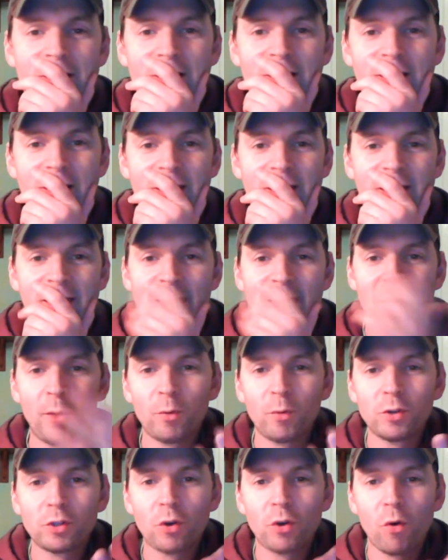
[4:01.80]
and that
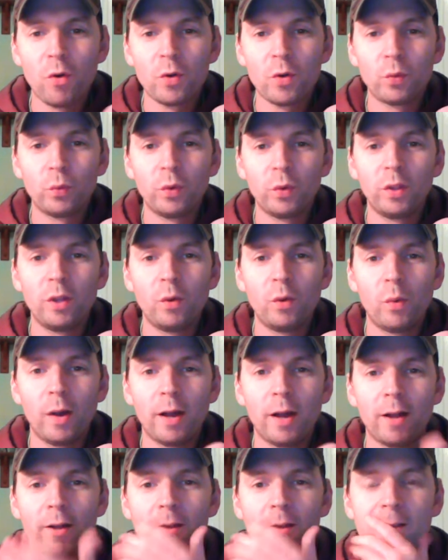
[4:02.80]
was going really
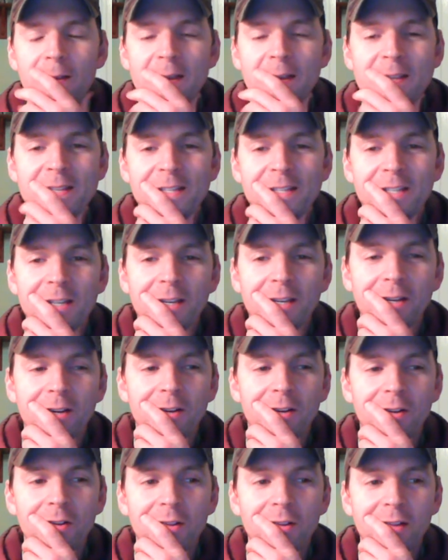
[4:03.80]
well
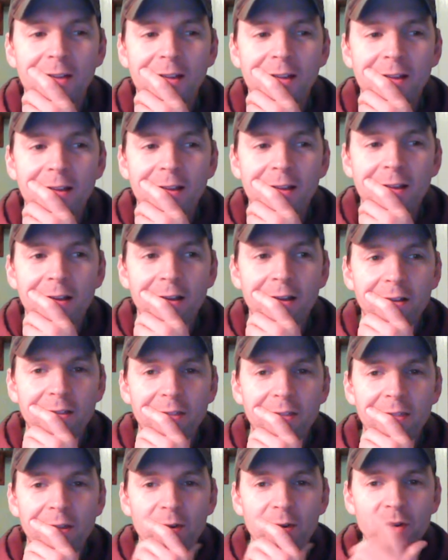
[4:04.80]
until
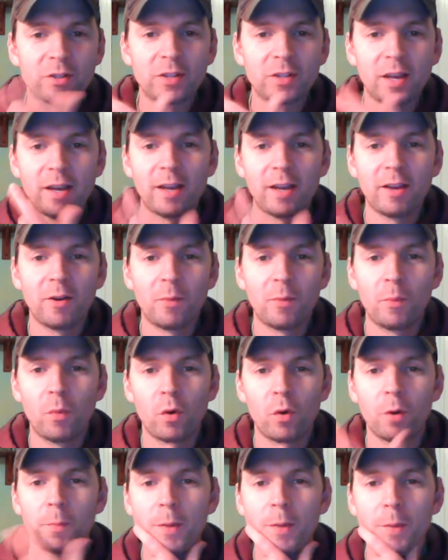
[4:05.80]
there was like
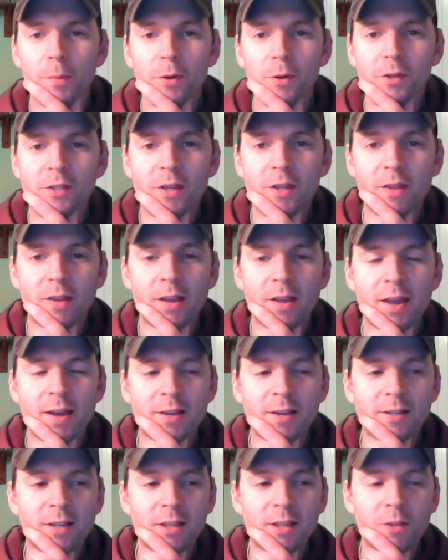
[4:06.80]
more people selling
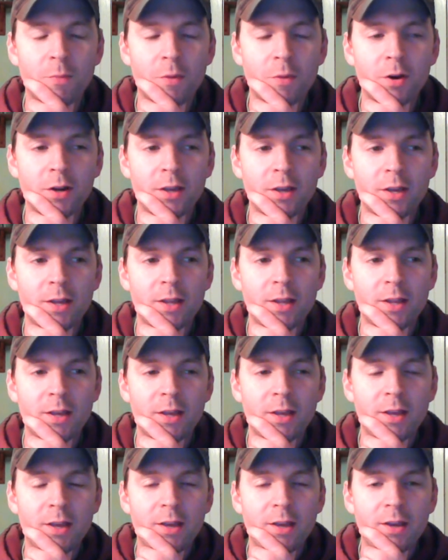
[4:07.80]
eggs at the market,
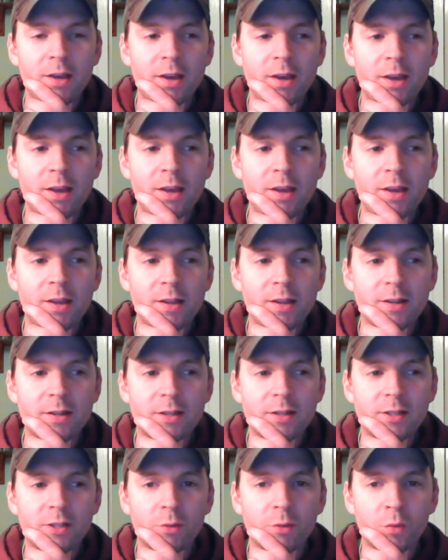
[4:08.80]
and
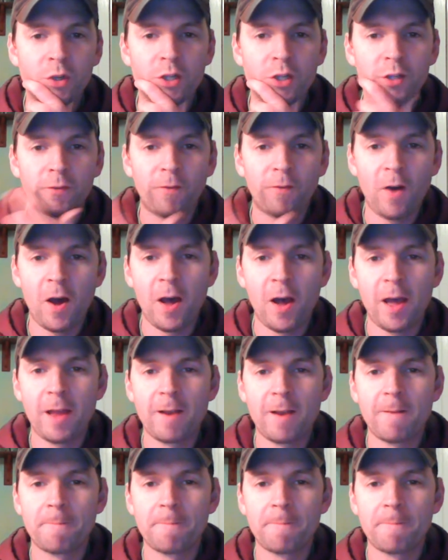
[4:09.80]
which is fine.